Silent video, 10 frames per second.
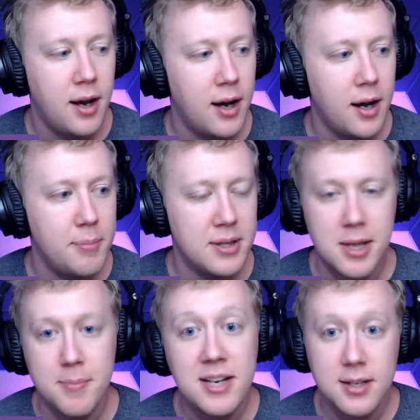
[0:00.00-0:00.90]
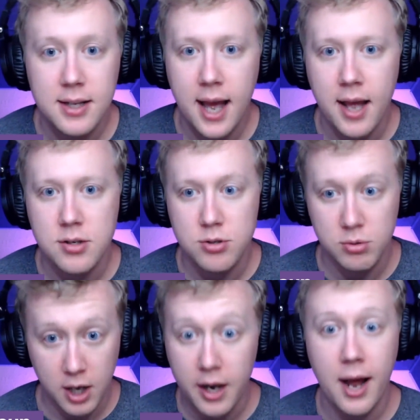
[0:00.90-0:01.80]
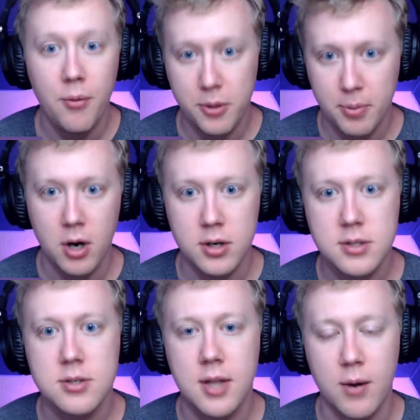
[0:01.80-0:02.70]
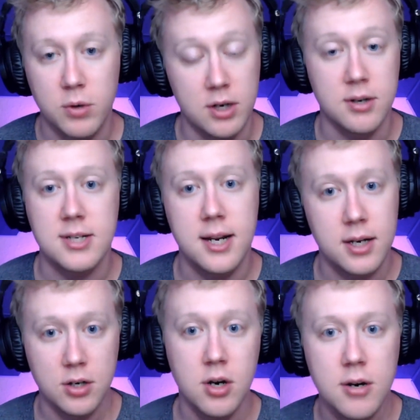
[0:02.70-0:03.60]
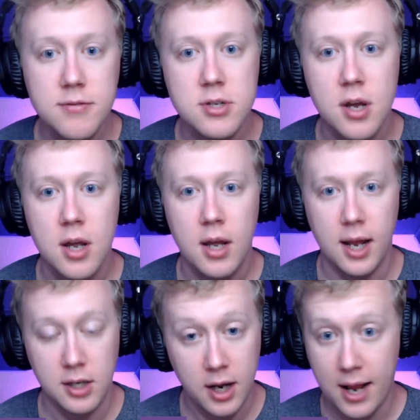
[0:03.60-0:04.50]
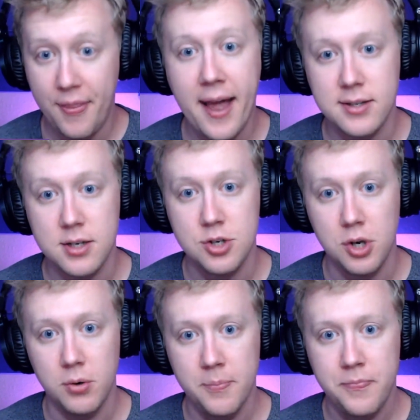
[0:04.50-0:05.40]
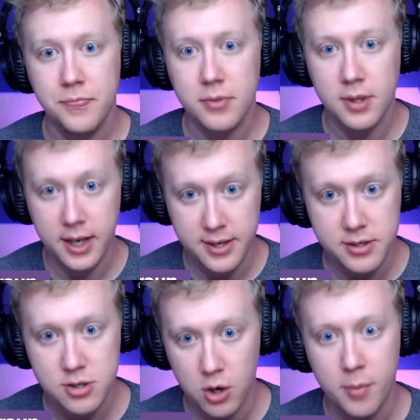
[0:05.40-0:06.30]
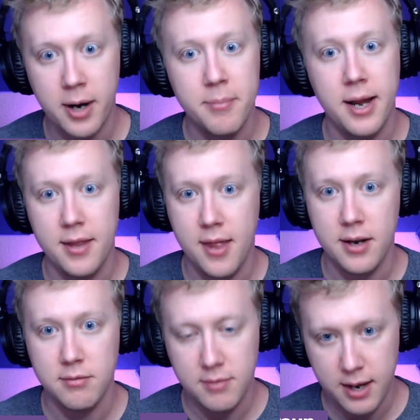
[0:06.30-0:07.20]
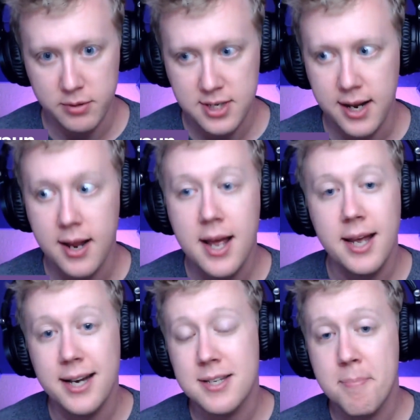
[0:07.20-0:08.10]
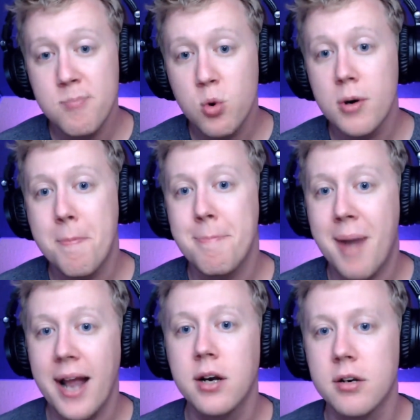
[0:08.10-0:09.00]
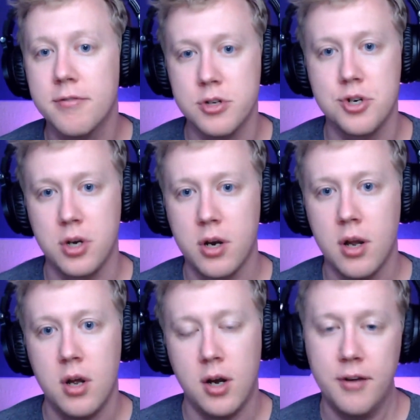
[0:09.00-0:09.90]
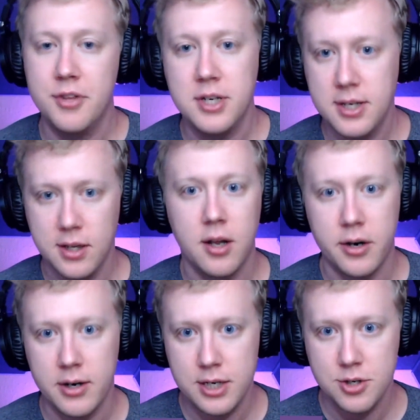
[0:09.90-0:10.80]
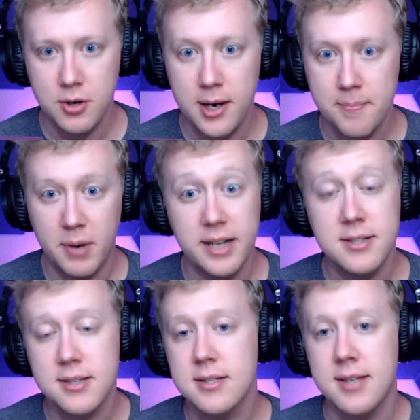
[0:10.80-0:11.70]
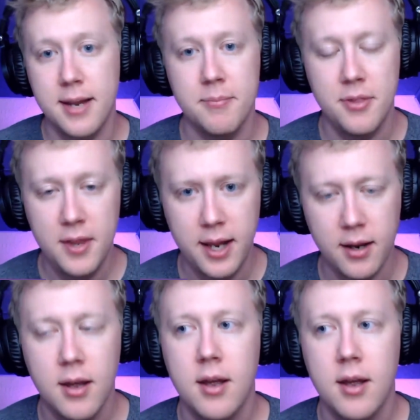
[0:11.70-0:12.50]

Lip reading: But they basically had to cut out the parts that were irritating nerves and cut out that tissue and then sew them up, and then that was it. It is a more minor version of the Danielle Hunter injury, but it's the same thing.